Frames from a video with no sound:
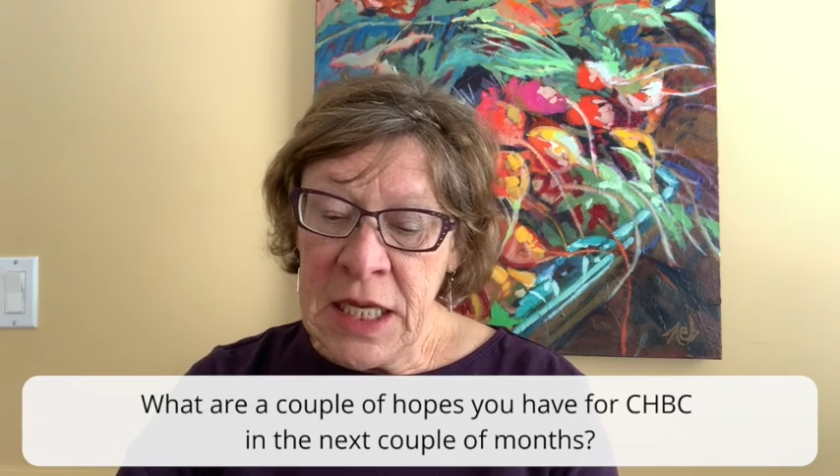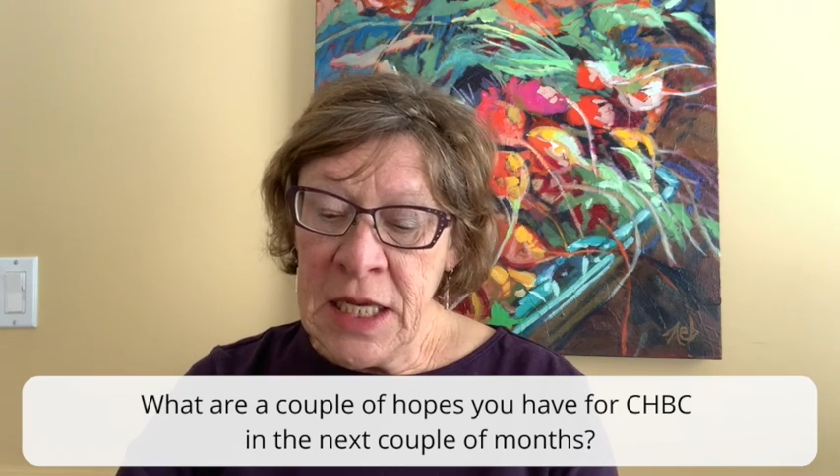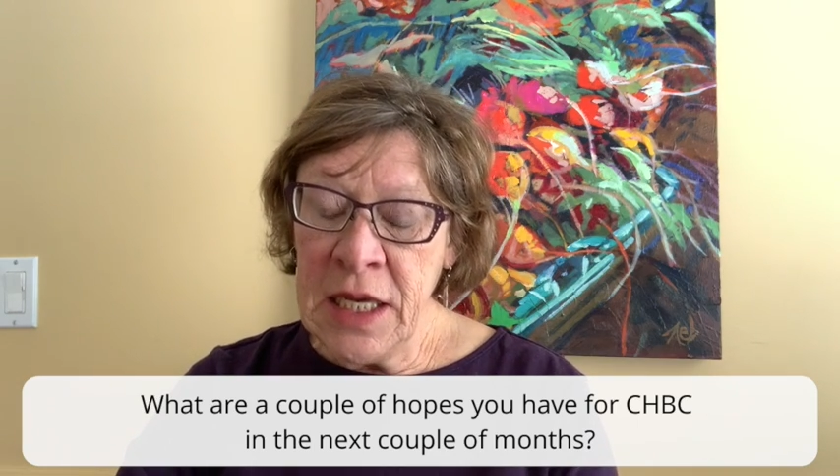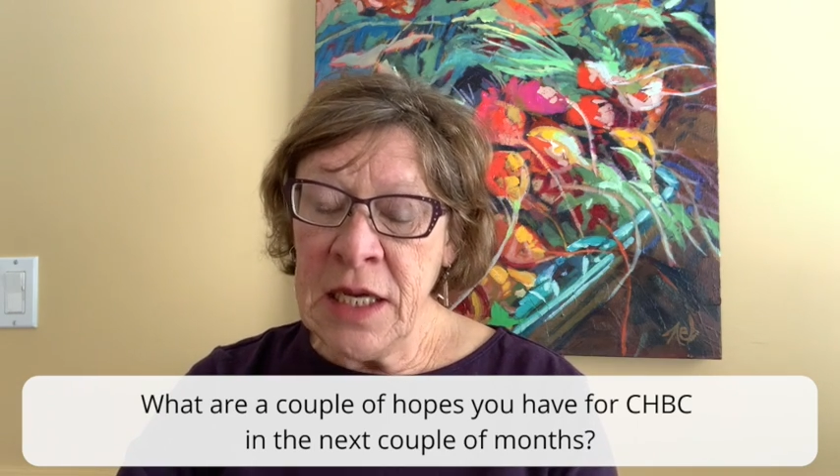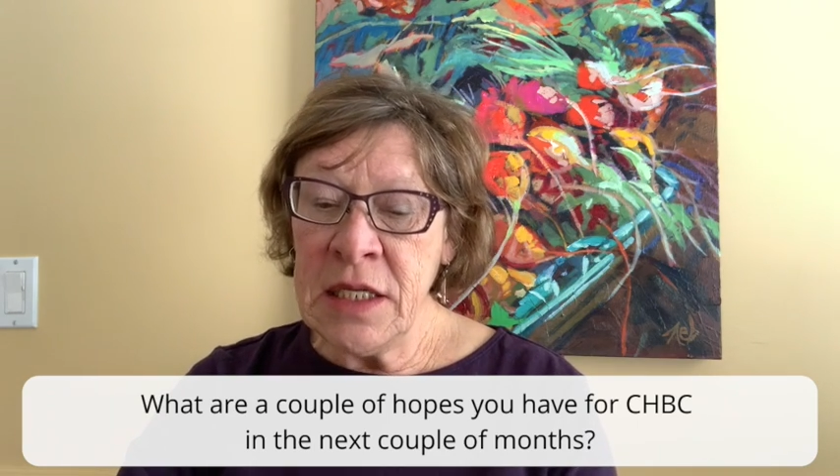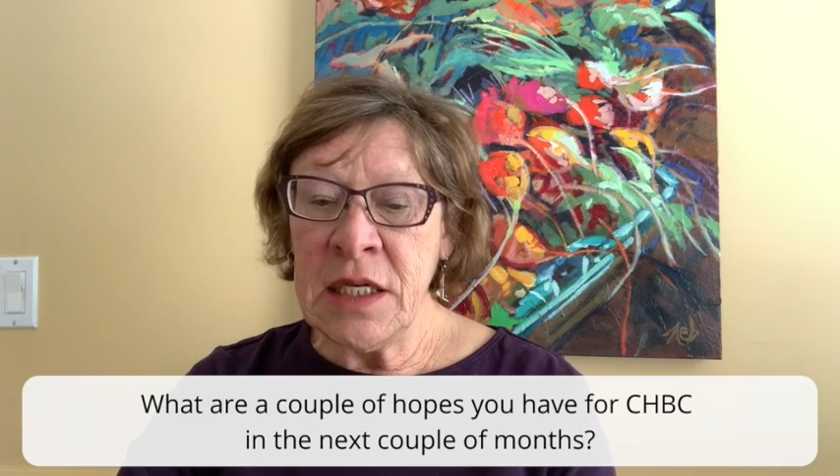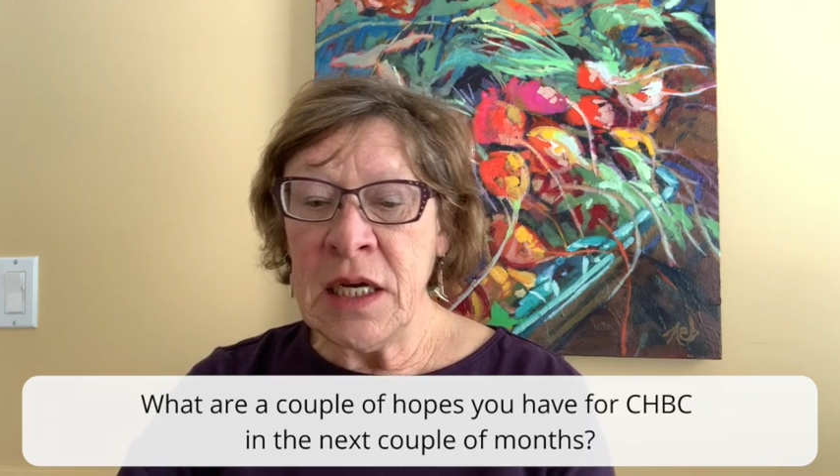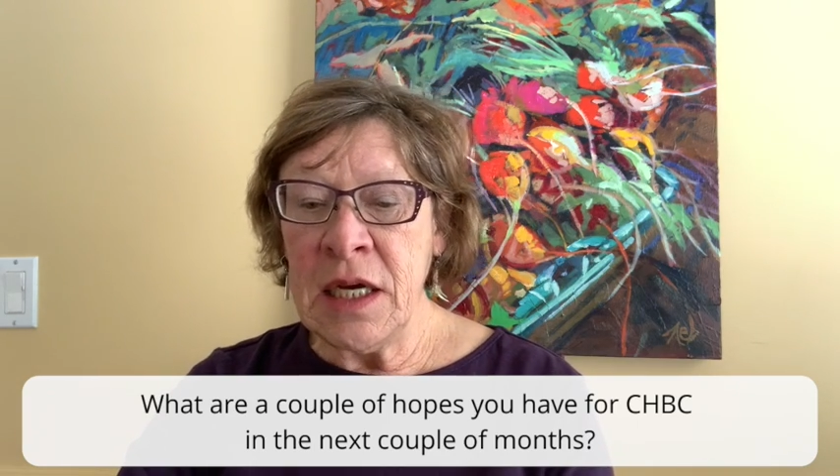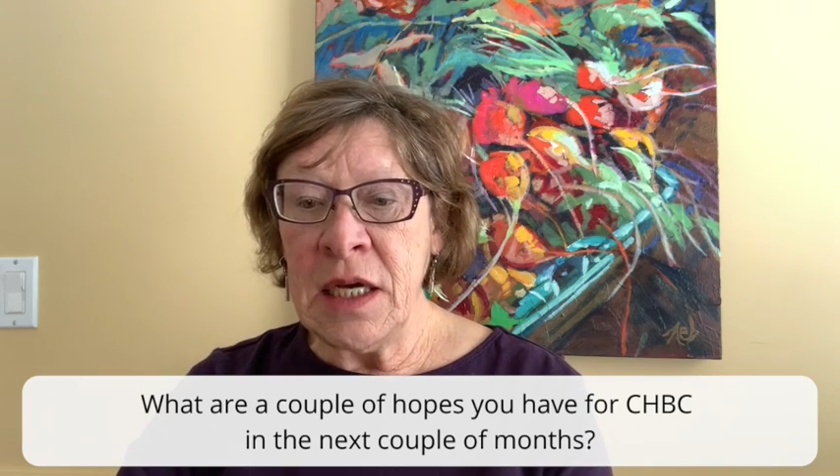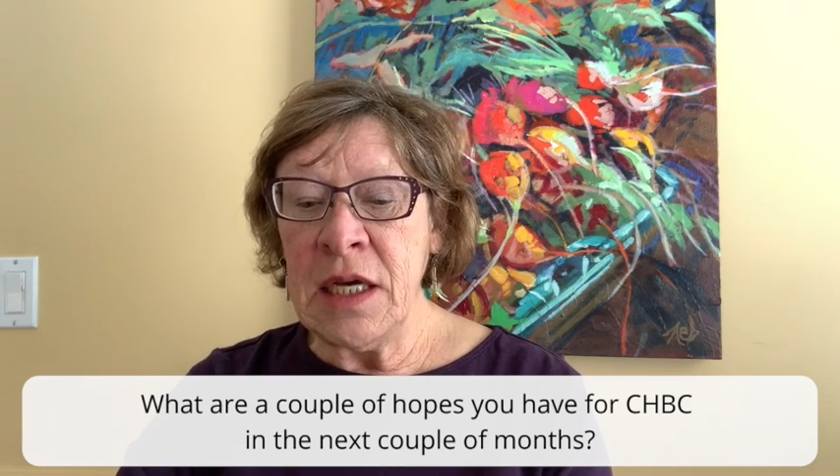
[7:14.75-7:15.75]
and
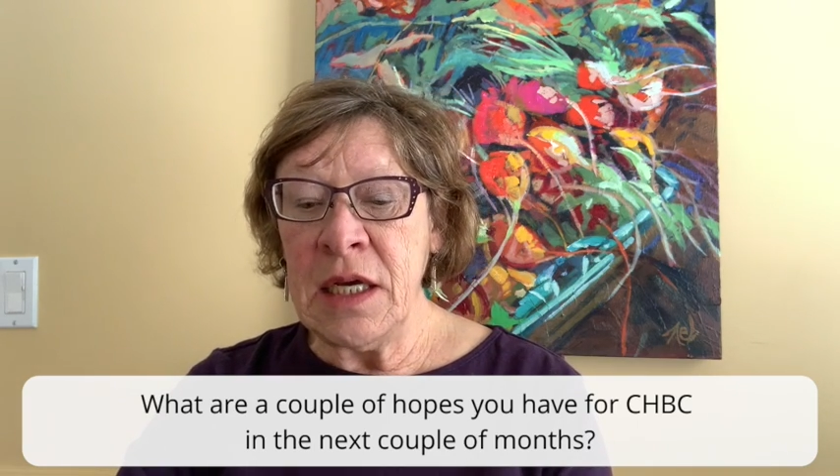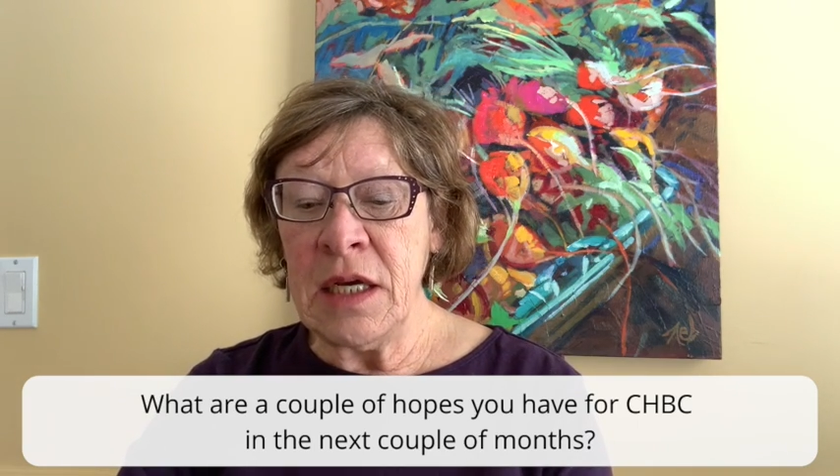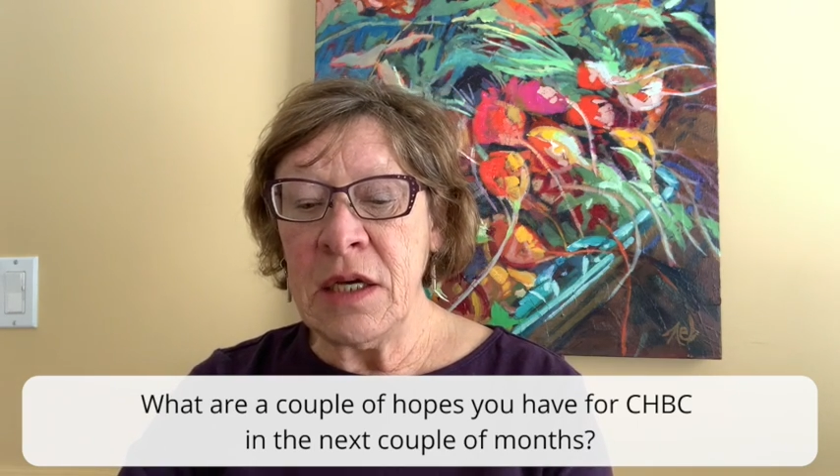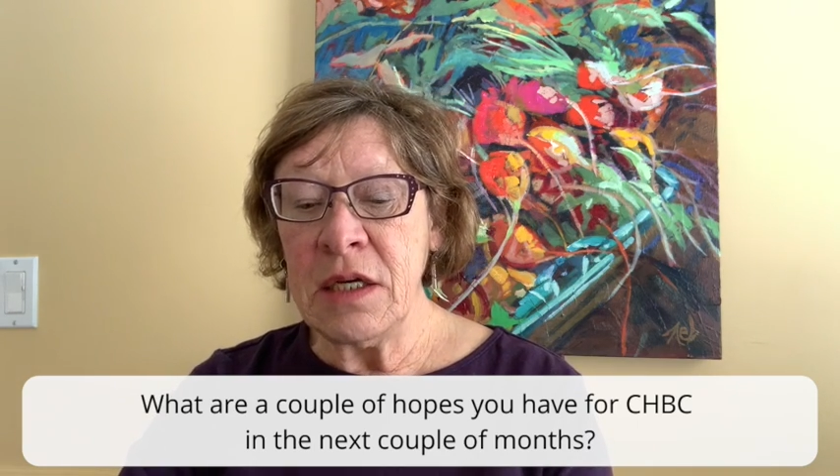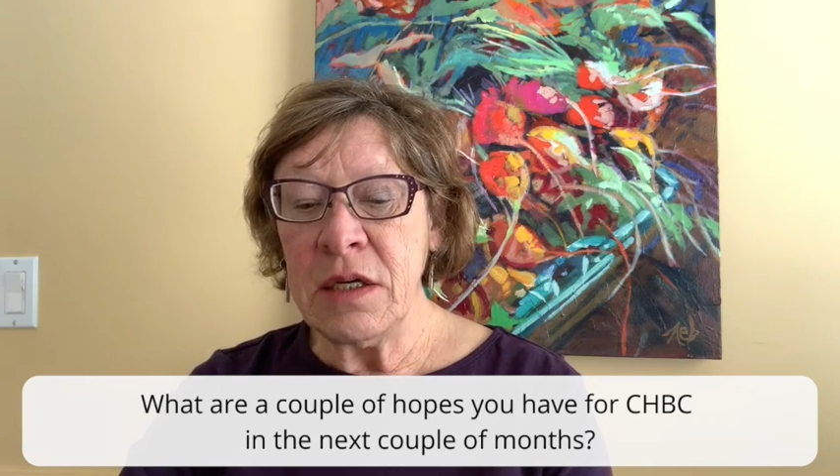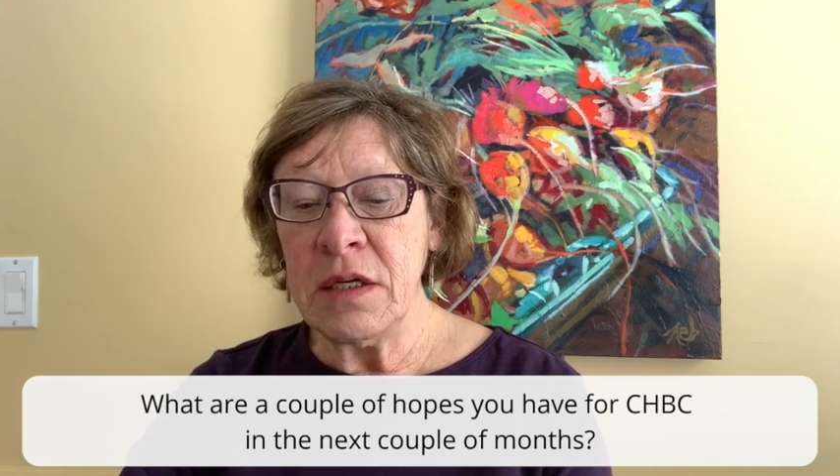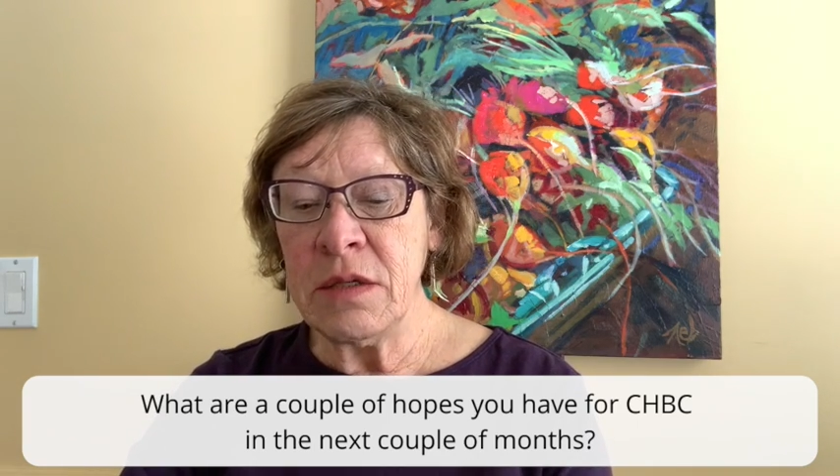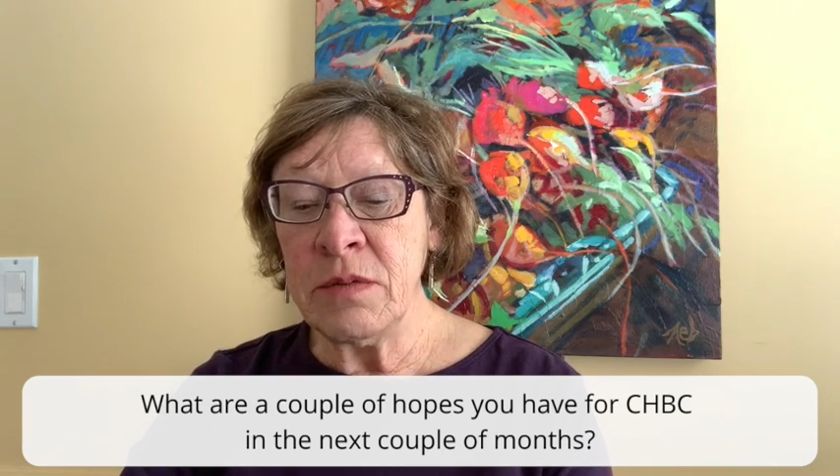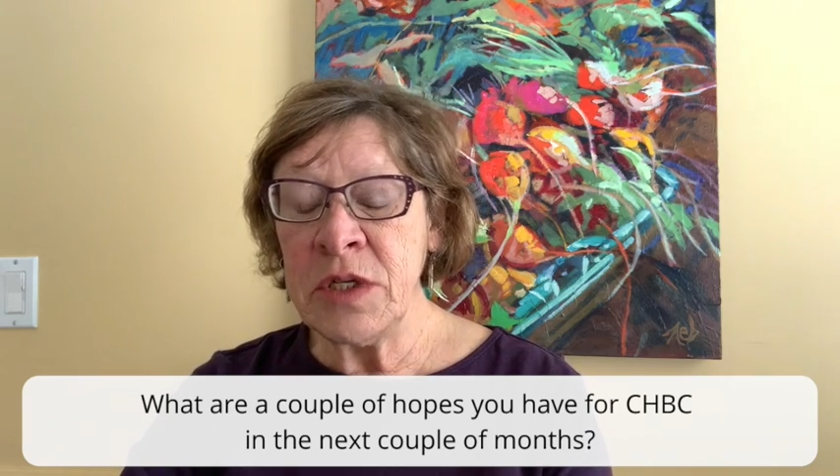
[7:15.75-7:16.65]
I would